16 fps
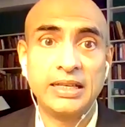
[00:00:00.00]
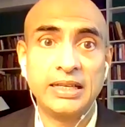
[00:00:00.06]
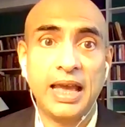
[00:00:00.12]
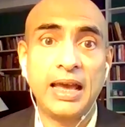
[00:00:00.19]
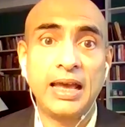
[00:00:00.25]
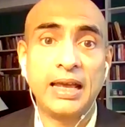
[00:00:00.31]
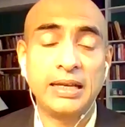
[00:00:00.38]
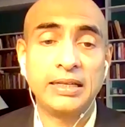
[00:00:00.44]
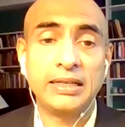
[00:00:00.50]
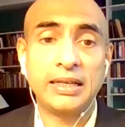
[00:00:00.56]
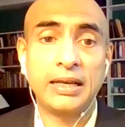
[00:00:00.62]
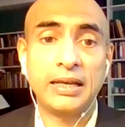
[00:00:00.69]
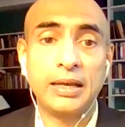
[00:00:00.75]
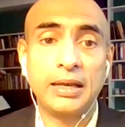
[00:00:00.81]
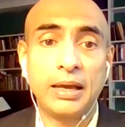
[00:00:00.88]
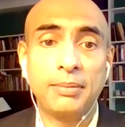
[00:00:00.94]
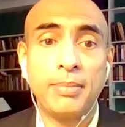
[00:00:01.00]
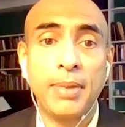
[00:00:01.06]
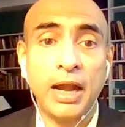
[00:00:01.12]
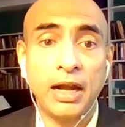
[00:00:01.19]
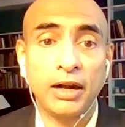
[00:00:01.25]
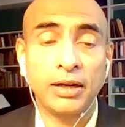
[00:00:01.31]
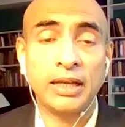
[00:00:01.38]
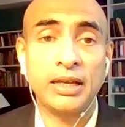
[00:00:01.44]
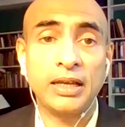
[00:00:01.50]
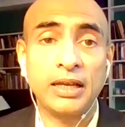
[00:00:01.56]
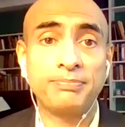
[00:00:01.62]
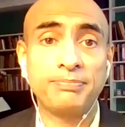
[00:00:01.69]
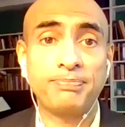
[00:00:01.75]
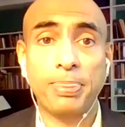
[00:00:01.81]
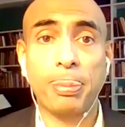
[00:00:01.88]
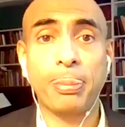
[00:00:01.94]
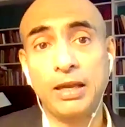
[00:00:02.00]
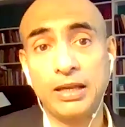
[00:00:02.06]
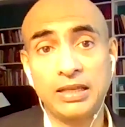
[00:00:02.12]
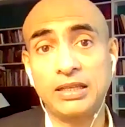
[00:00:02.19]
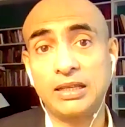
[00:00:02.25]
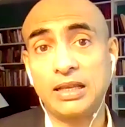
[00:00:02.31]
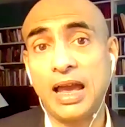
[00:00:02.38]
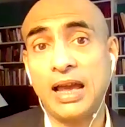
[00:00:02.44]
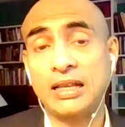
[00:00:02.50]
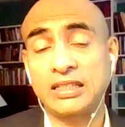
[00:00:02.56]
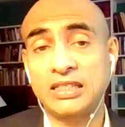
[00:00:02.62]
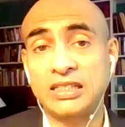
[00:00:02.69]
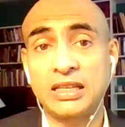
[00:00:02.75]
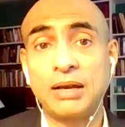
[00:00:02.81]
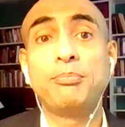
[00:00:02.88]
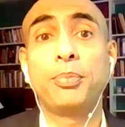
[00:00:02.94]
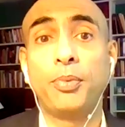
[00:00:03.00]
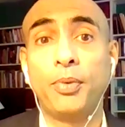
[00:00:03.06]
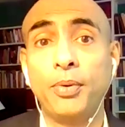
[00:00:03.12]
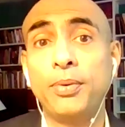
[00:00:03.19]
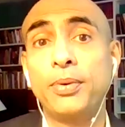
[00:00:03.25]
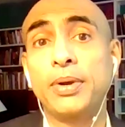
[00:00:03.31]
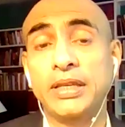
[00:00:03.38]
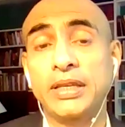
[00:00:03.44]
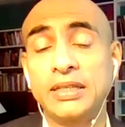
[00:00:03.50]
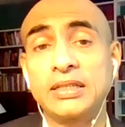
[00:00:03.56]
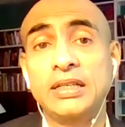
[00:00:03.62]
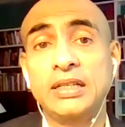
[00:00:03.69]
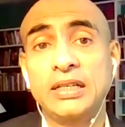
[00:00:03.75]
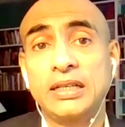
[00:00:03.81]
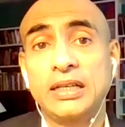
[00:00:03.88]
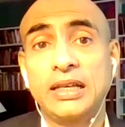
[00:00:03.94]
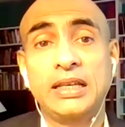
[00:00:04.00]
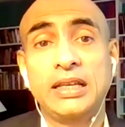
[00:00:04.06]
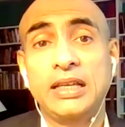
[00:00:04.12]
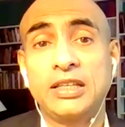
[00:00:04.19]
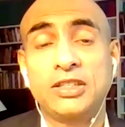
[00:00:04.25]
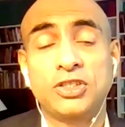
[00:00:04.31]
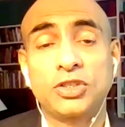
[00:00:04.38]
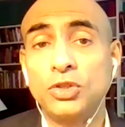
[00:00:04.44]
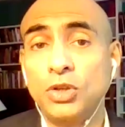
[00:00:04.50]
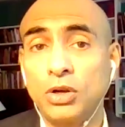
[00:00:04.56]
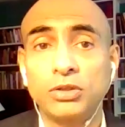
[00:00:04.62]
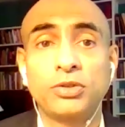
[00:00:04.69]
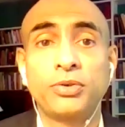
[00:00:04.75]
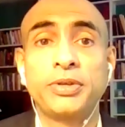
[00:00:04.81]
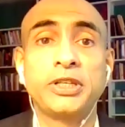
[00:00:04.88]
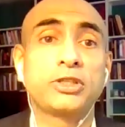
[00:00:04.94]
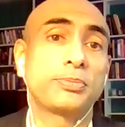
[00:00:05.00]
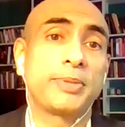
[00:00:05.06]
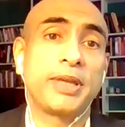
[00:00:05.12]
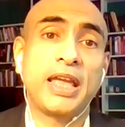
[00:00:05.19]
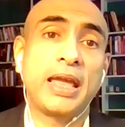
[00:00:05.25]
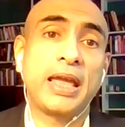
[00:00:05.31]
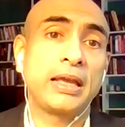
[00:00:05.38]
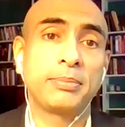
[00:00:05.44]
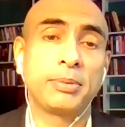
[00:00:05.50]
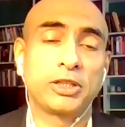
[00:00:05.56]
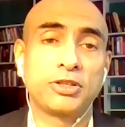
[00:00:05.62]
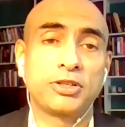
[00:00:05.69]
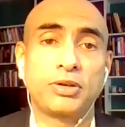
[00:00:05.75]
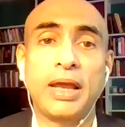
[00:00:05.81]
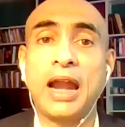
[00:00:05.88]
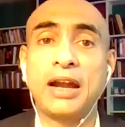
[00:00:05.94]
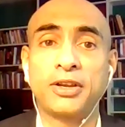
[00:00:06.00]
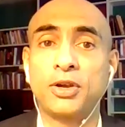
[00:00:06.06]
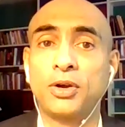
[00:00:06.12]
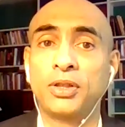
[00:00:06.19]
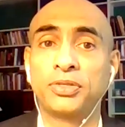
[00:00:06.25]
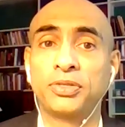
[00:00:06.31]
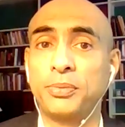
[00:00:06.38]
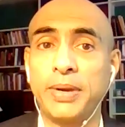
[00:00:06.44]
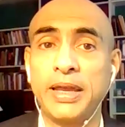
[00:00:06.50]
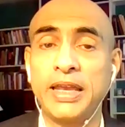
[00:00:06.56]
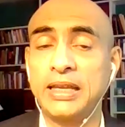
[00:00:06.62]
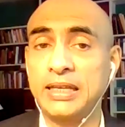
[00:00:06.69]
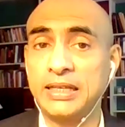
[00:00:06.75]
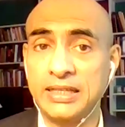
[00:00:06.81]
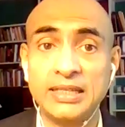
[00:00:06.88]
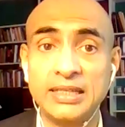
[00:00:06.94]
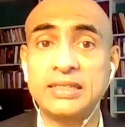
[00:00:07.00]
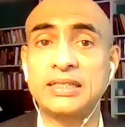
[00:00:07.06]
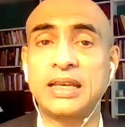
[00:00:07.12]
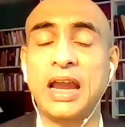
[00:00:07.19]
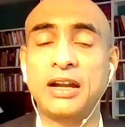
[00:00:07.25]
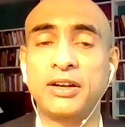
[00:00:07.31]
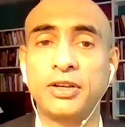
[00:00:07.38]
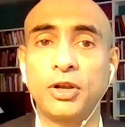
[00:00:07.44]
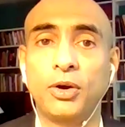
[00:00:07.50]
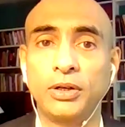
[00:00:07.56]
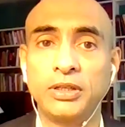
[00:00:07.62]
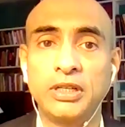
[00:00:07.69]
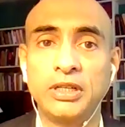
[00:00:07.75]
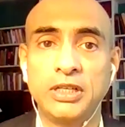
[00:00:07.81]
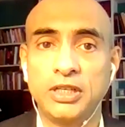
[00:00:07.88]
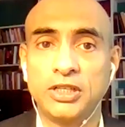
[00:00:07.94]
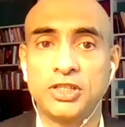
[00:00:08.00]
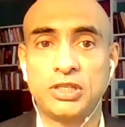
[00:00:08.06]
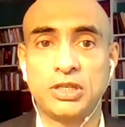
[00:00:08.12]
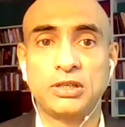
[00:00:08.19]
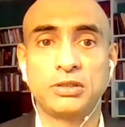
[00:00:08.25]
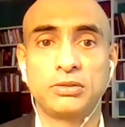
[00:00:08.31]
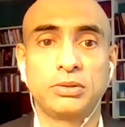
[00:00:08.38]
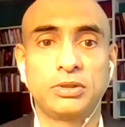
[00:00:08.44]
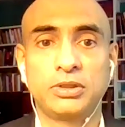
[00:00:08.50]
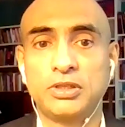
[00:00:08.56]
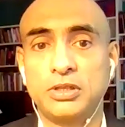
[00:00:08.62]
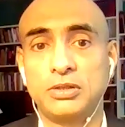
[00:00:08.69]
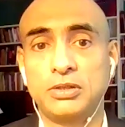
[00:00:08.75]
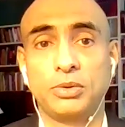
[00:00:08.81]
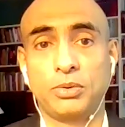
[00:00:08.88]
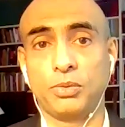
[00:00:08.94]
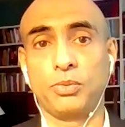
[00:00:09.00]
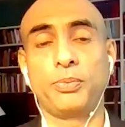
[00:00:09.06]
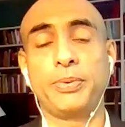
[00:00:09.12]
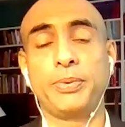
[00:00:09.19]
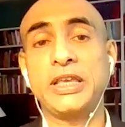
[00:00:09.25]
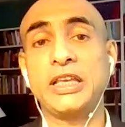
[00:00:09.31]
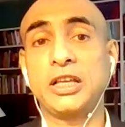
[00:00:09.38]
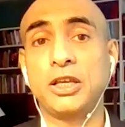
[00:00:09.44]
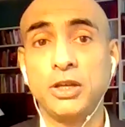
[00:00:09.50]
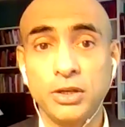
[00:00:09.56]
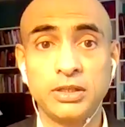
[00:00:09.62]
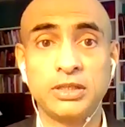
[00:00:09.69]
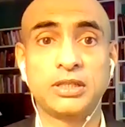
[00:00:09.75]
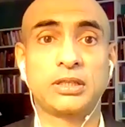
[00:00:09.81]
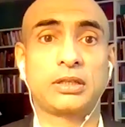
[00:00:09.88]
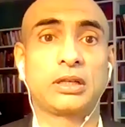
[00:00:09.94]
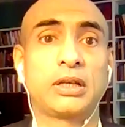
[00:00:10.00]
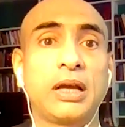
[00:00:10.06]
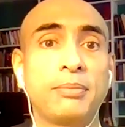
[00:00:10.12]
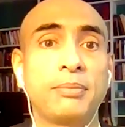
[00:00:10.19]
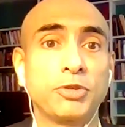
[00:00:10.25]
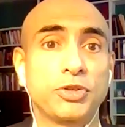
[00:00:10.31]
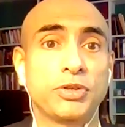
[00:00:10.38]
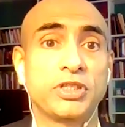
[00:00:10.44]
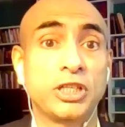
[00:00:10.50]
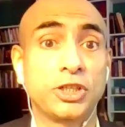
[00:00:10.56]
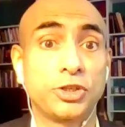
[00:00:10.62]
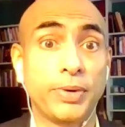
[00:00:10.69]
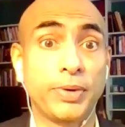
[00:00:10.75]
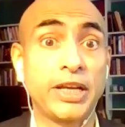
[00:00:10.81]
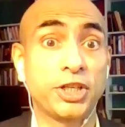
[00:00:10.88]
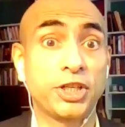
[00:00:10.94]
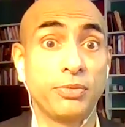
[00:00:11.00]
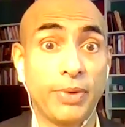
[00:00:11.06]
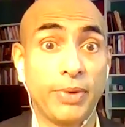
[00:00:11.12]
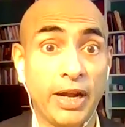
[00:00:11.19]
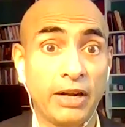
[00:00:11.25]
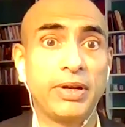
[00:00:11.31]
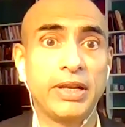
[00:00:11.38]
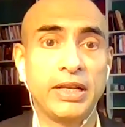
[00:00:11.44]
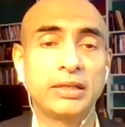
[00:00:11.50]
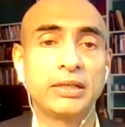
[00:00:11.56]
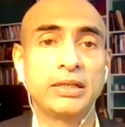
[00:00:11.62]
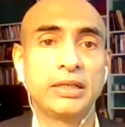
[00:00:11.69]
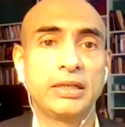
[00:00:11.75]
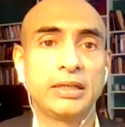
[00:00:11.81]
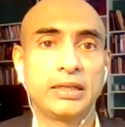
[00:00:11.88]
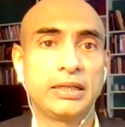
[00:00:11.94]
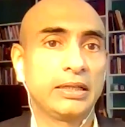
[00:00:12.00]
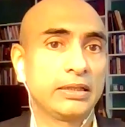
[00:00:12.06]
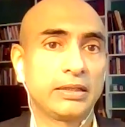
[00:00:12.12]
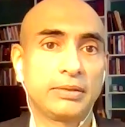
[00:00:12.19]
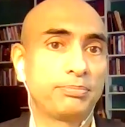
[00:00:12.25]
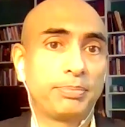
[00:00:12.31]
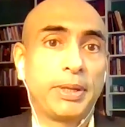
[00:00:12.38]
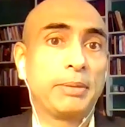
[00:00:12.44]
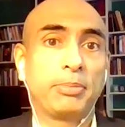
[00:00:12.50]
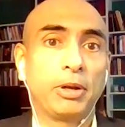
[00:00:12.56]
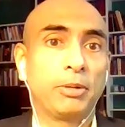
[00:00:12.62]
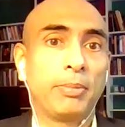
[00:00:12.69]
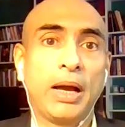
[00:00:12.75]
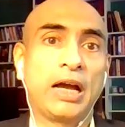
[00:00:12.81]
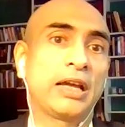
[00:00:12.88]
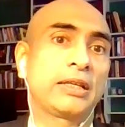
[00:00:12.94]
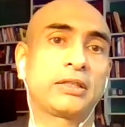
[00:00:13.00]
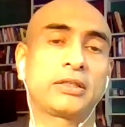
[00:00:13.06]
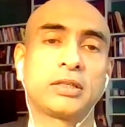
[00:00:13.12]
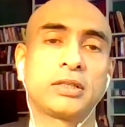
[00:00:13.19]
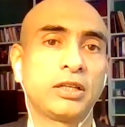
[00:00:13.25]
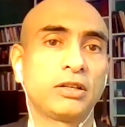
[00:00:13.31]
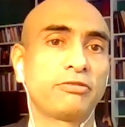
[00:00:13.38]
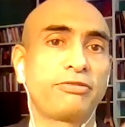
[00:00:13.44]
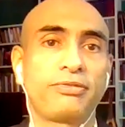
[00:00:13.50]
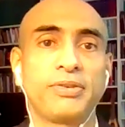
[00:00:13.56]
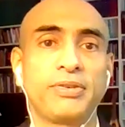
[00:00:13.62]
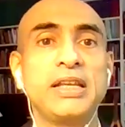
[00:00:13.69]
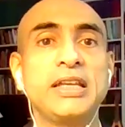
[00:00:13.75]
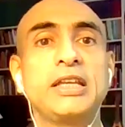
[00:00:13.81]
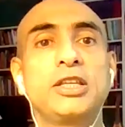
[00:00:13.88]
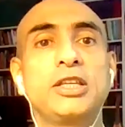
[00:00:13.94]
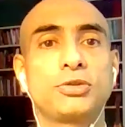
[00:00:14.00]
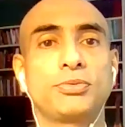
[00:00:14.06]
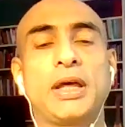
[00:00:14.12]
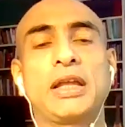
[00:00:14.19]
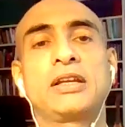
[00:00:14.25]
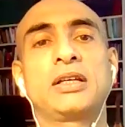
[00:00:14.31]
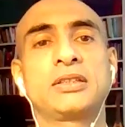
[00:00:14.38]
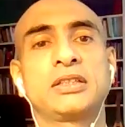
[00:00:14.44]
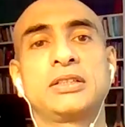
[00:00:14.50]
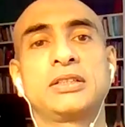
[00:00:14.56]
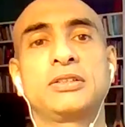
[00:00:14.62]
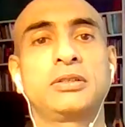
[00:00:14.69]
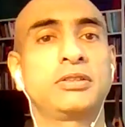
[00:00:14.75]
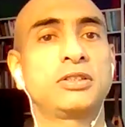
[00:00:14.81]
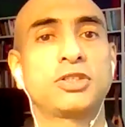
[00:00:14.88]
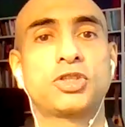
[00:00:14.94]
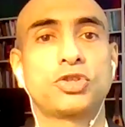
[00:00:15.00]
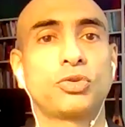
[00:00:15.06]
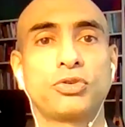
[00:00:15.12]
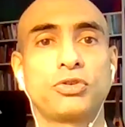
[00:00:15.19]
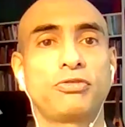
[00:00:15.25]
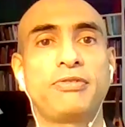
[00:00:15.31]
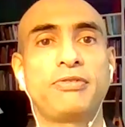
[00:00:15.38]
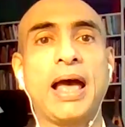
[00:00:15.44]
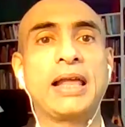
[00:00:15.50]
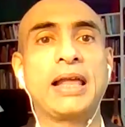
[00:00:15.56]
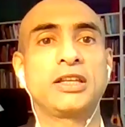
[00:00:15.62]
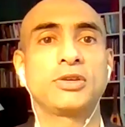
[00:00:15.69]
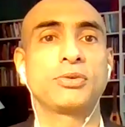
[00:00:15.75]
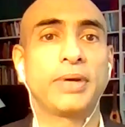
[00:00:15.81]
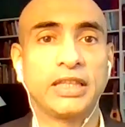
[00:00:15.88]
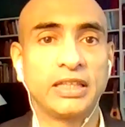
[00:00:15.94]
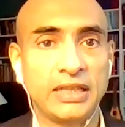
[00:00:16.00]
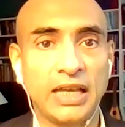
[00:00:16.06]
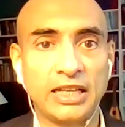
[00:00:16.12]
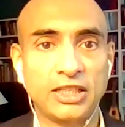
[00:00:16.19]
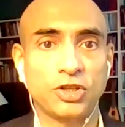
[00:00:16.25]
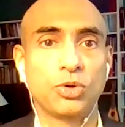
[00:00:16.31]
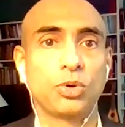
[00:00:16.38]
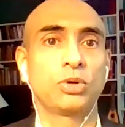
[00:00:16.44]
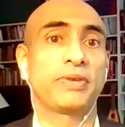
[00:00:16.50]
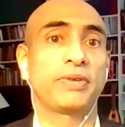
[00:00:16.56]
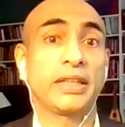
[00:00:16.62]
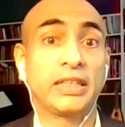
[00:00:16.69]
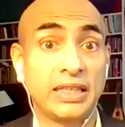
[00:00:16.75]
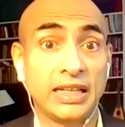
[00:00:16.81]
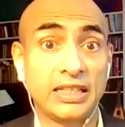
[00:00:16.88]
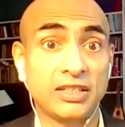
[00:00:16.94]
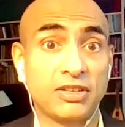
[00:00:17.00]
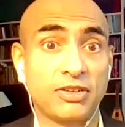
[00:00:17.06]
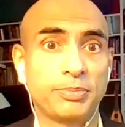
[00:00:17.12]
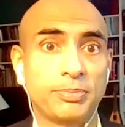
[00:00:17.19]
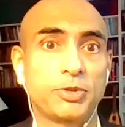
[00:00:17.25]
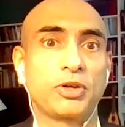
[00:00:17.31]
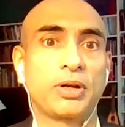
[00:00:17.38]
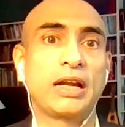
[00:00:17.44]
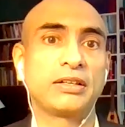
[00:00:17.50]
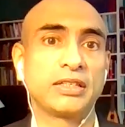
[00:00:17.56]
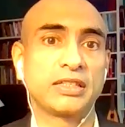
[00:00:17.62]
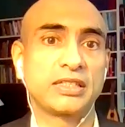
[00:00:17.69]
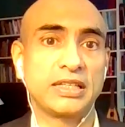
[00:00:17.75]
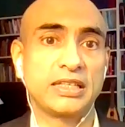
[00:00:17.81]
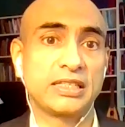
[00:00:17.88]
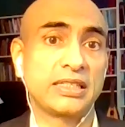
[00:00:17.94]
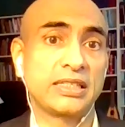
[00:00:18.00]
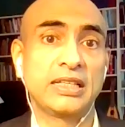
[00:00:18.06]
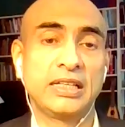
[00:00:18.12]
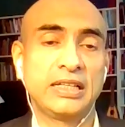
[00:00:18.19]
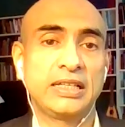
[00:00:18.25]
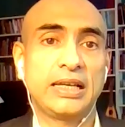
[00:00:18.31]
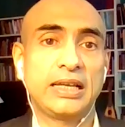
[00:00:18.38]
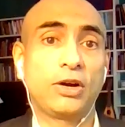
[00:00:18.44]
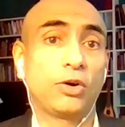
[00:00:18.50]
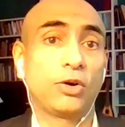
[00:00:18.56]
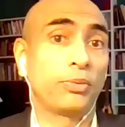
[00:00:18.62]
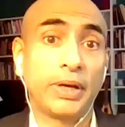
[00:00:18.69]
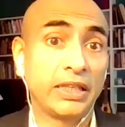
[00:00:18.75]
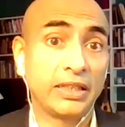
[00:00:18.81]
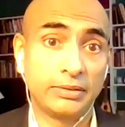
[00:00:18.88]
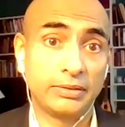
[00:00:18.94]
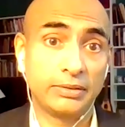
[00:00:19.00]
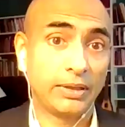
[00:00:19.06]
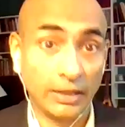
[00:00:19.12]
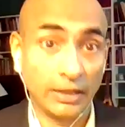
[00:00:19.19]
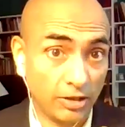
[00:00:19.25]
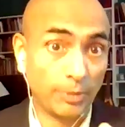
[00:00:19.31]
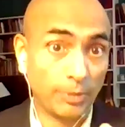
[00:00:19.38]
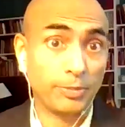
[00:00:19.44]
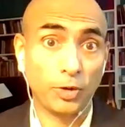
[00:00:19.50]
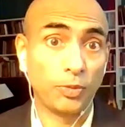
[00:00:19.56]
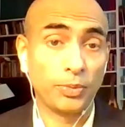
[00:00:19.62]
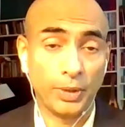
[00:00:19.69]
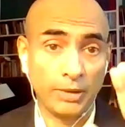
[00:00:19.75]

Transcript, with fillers: And uh, America, uh, at some point, is not going to be able to carry on the way it is carrying on. So uh, we could come to a situation wherein uh, people might flee to another store of value, whether that's gold, whether that's cryptocurrencies. Uh, whether, and crypto,